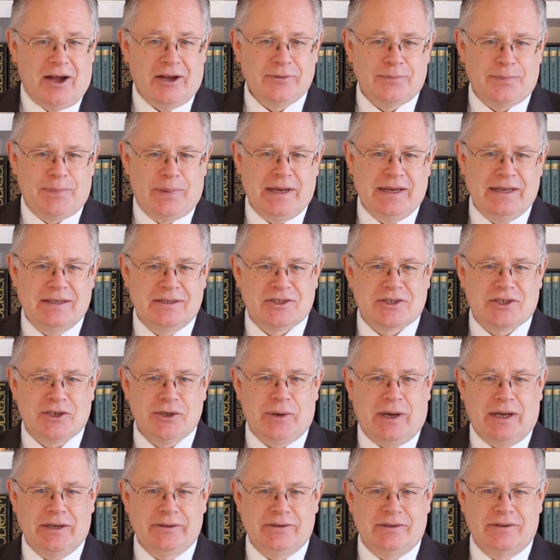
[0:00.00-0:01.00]
On page
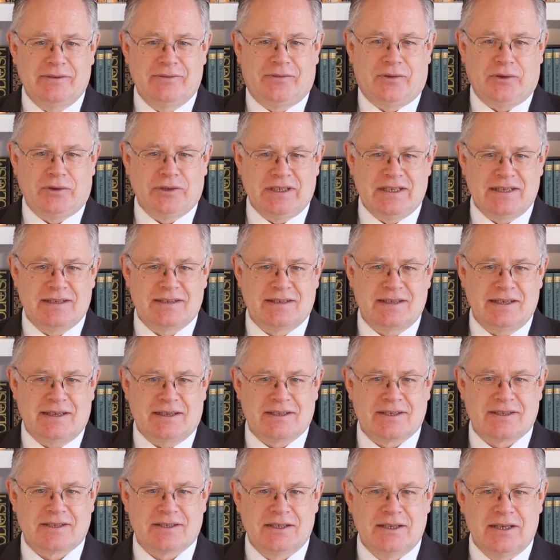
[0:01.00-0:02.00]

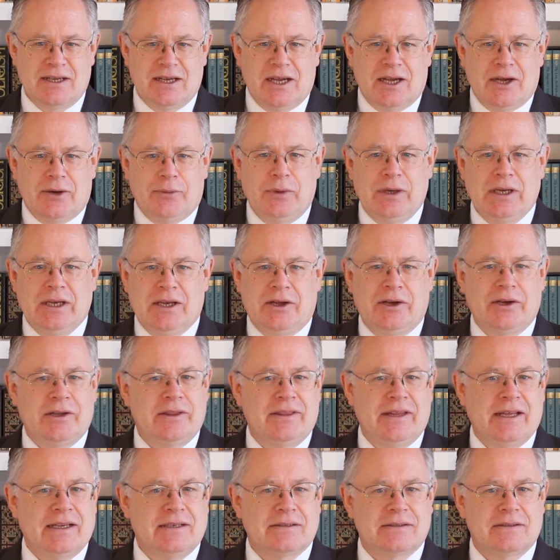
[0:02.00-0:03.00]
246, we
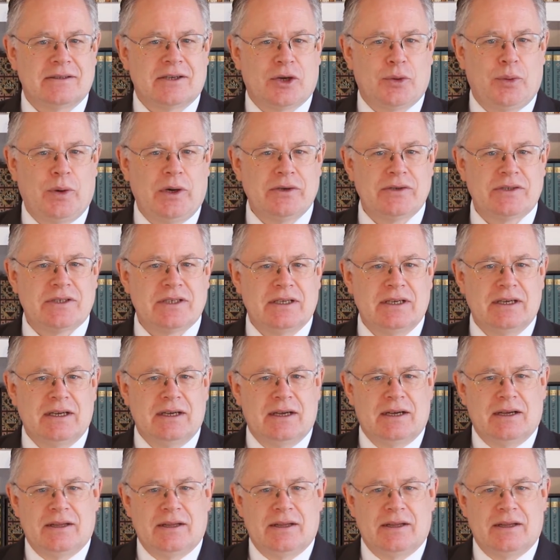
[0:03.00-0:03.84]
learn that, quote,